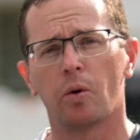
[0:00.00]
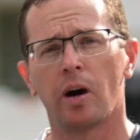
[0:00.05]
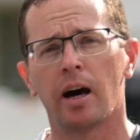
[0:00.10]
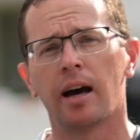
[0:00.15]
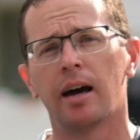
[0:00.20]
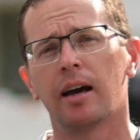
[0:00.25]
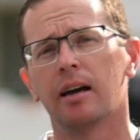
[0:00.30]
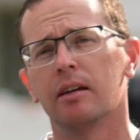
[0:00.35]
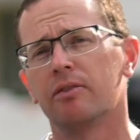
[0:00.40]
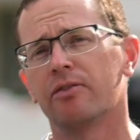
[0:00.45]

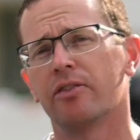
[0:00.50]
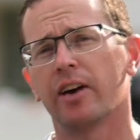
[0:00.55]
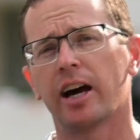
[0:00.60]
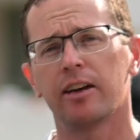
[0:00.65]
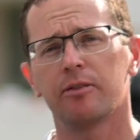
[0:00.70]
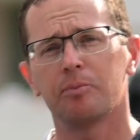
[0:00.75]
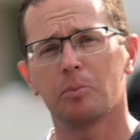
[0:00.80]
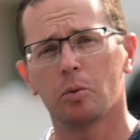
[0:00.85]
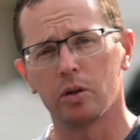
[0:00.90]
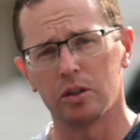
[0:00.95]
wide,
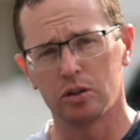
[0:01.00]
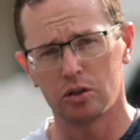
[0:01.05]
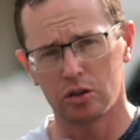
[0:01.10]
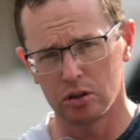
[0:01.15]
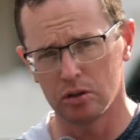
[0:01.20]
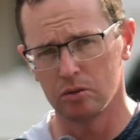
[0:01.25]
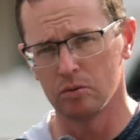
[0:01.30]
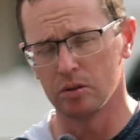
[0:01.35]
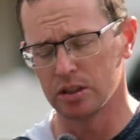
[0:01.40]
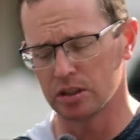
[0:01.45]

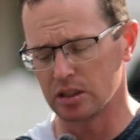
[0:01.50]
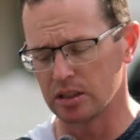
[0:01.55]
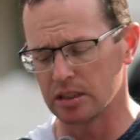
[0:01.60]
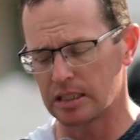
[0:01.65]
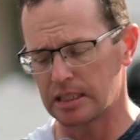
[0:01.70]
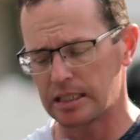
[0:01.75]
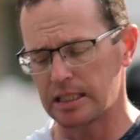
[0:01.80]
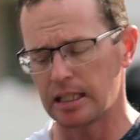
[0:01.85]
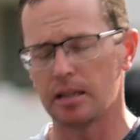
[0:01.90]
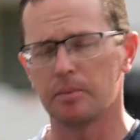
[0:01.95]
5.2
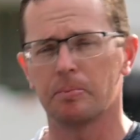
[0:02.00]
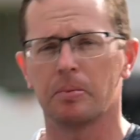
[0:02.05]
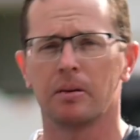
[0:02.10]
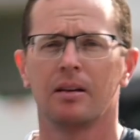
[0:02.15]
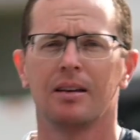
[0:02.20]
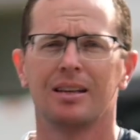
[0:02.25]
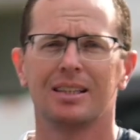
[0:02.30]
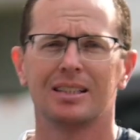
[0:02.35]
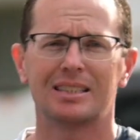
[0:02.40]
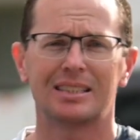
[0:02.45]
inches deep,
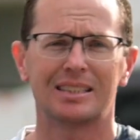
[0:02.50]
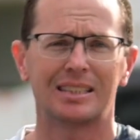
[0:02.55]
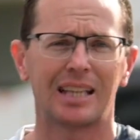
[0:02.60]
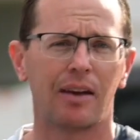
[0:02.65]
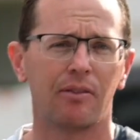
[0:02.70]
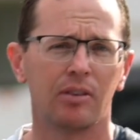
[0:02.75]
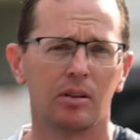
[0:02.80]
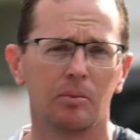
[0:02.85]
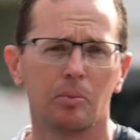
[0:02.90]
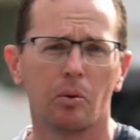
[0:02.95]

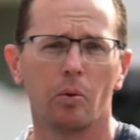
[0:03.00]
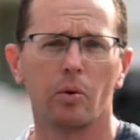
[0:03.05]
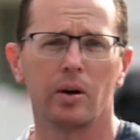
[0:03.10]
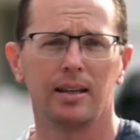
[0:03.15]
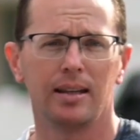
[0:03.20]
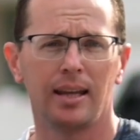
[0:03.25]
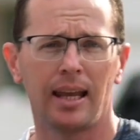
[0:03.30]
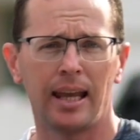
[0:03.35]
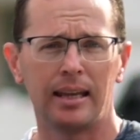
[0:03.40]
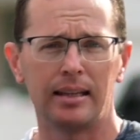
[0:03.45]

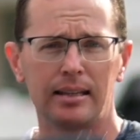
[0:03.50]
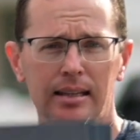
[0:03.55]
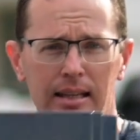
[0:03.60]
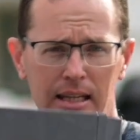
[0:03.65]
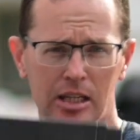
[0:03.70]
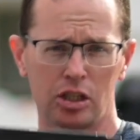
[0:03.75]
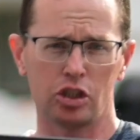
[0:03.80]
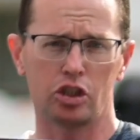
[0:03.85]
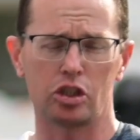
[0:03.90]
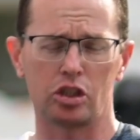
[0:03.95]
7.8
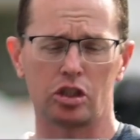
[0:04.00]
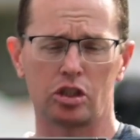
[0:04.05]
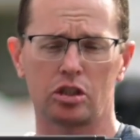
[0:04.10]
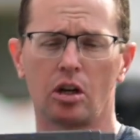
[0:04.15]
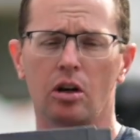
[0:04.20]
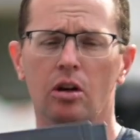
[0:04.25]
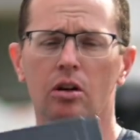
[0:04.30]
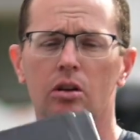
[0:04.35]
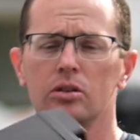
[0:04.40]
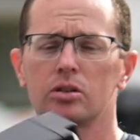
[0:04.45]
inches
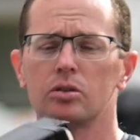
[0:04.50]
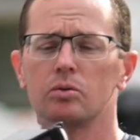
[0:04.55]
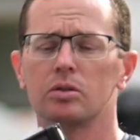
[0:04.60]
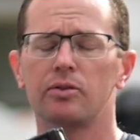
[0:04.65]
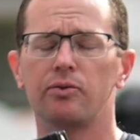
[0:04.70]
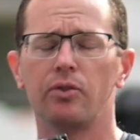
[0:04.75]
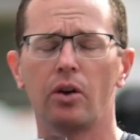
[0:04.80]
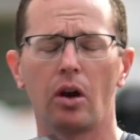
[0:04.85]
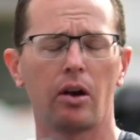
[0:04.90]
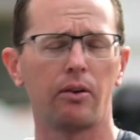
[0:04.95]
tall. So
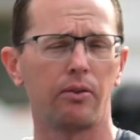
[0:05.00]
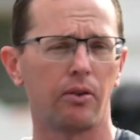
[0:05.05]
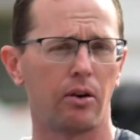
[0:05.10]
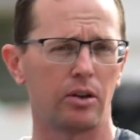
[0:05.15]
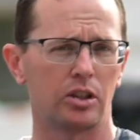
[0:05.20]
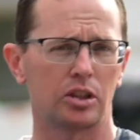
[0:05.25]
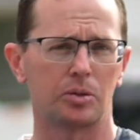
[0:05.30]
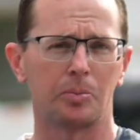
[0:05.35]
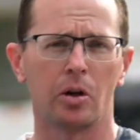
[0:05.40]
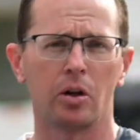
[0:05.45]
it's very,
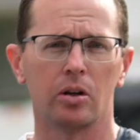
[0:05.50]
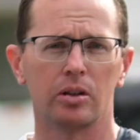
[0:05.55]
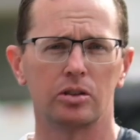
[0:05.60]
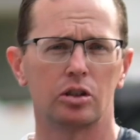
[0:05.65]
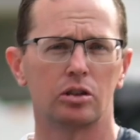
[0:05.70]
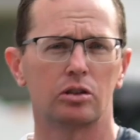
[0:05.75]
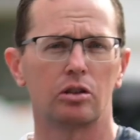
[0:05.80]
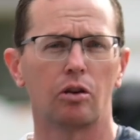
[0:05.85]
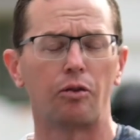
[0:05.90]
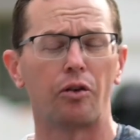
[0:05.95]
very small,
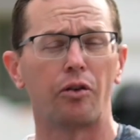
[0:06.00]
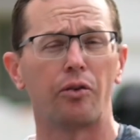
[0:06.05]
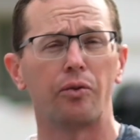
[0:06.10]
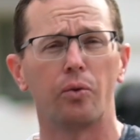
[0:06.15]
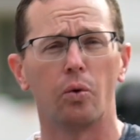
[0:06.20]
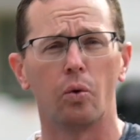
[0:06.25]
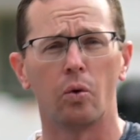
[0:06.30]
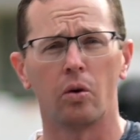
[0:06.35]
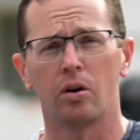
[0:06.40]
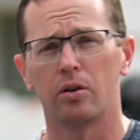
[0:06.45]
just over
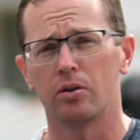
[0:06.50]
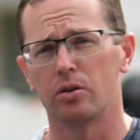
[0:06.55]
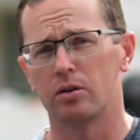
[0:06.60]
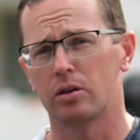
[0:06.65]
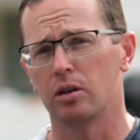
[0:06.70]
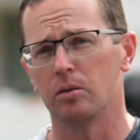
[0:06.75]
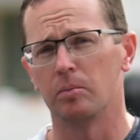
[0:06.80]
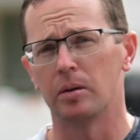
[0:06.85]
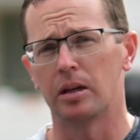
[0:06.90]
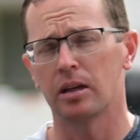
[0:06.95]
400
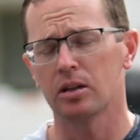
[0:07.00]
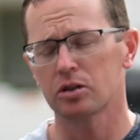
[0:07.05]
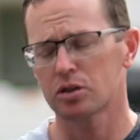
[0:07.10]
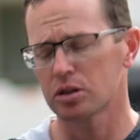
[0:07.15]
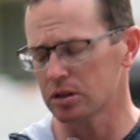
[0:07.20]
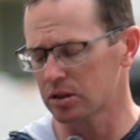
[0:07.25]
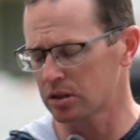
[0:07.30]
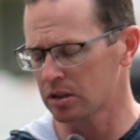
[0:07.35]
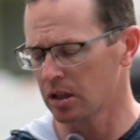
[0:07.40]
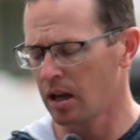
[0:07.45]
cubic
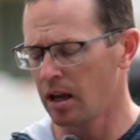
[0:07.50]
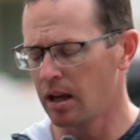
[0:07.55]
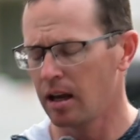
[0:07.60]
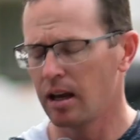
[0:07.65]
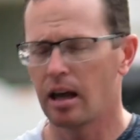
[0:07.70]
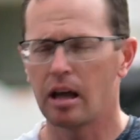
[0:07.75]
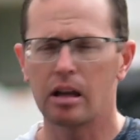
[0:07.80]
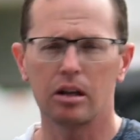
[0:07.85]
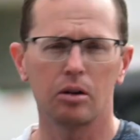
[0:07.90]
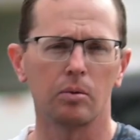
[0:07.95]
inches.
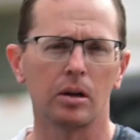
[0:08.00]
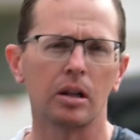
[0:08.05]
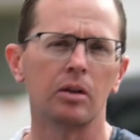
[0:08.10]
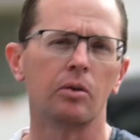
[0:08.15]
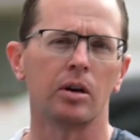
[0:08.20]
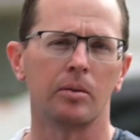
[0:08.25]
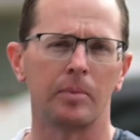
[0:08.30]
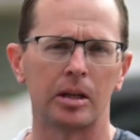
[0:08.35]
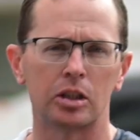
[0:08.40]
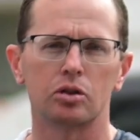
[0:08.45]
And you really
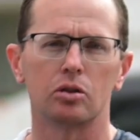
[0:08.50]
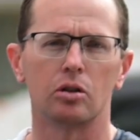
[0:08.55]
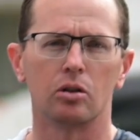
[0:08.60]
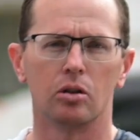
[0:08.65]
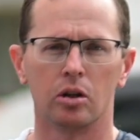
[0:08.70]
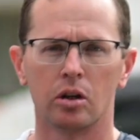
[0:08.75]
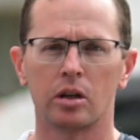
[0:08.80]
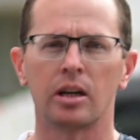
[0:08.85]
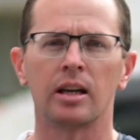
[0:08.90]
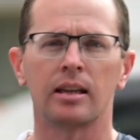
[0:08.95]
wanna make sure you're
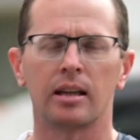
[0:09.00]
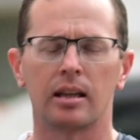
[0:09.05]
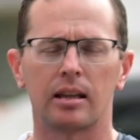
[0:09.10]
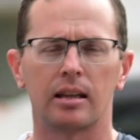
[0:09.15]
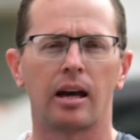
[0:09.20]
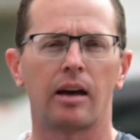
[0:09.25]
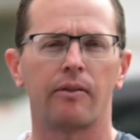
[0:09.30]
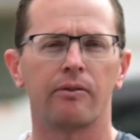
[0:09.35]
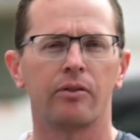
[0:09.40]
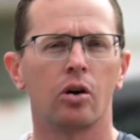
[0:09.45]
looking at
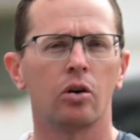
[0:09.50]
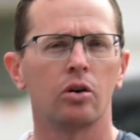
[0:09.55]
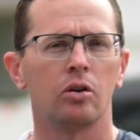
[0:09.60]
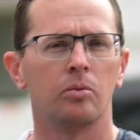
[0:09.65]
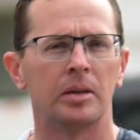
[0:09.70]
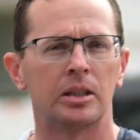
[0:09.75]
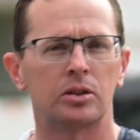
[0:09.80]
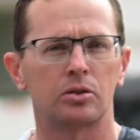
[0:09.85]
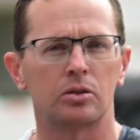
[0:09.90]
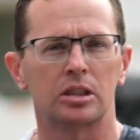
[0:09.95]
that
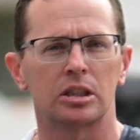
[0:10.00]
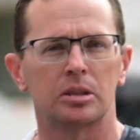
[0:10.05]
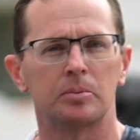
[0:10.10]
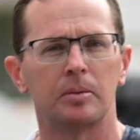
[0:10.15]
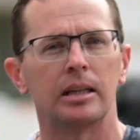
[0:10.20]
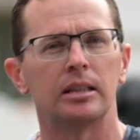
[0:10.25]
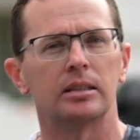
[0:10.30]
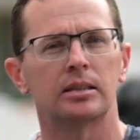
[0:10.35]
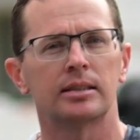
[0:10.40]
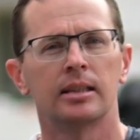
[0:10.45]
volumetric
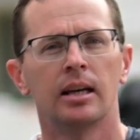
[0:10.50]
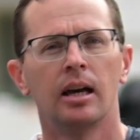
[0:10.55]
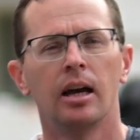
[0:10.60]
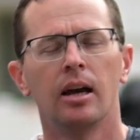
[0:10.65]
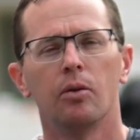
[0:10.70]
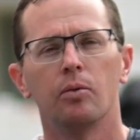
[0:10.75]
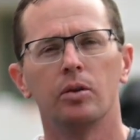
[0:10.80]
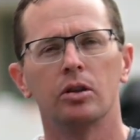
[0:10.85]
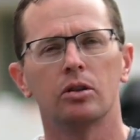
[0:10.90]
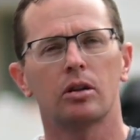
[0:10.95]
space
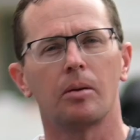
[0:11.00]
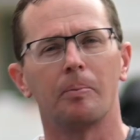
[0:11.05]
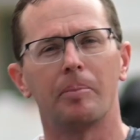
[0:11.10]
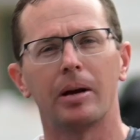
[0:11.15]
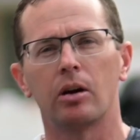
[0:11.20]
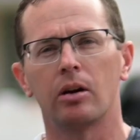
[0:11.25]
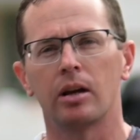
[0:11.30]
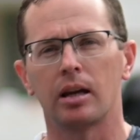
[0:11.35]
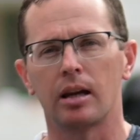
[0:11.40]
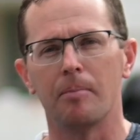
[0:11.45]
when you're
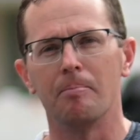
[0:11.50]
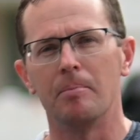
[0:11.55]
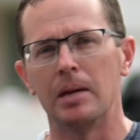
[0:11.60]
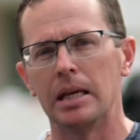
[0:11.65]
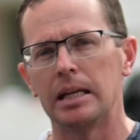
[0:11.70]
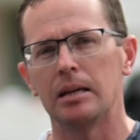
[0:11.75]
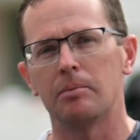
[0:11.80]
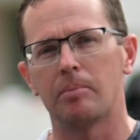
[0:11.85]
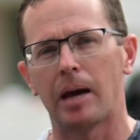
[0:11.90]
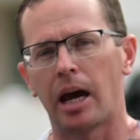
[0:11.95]
comparing a
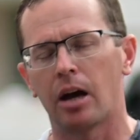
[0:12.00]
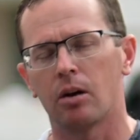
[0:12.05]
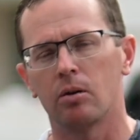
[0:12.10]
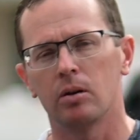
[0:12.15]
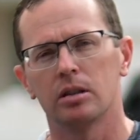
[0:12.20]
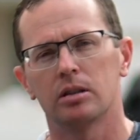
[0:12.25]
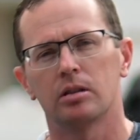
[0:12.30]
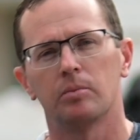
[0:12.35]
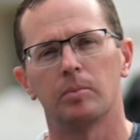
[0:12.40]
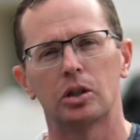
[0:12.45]
mini
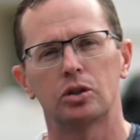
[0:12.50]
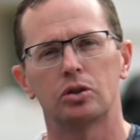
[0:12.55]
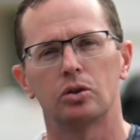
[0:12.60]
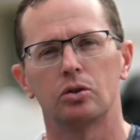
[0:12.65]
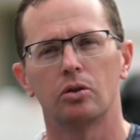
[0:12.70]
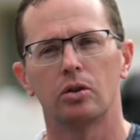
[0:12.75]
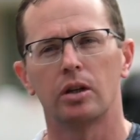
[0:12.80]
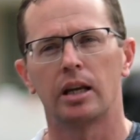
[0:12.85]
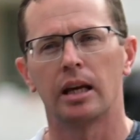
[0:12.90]
battery to make sure you're